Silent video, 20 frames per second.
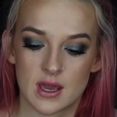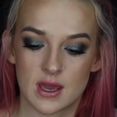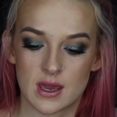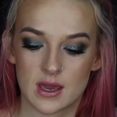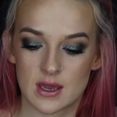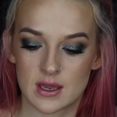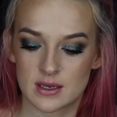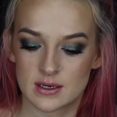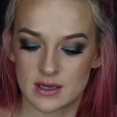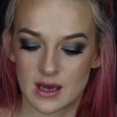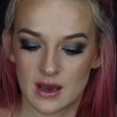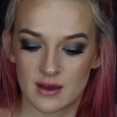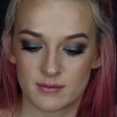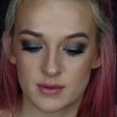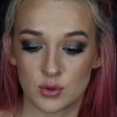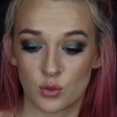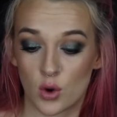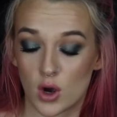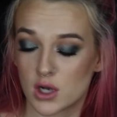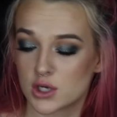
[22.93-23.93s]
and I've
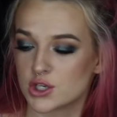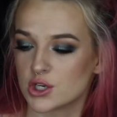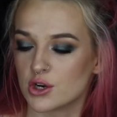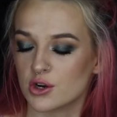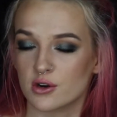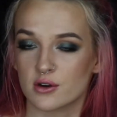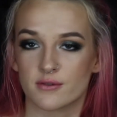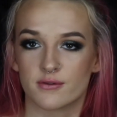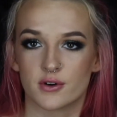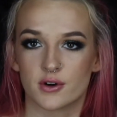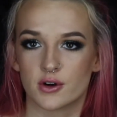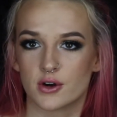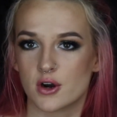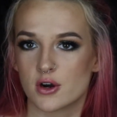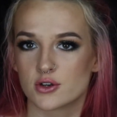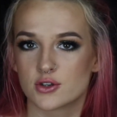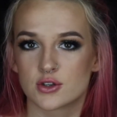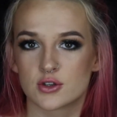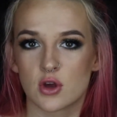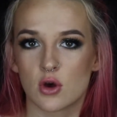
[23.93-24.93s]
been watching her
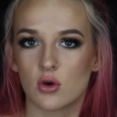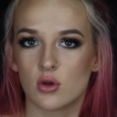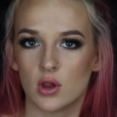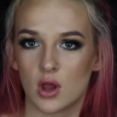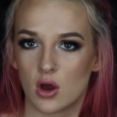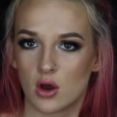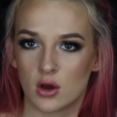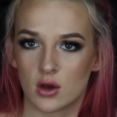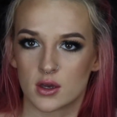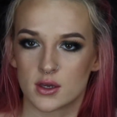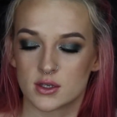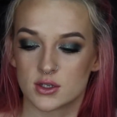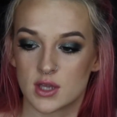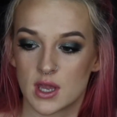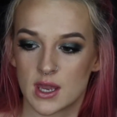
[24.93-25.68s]
for so long,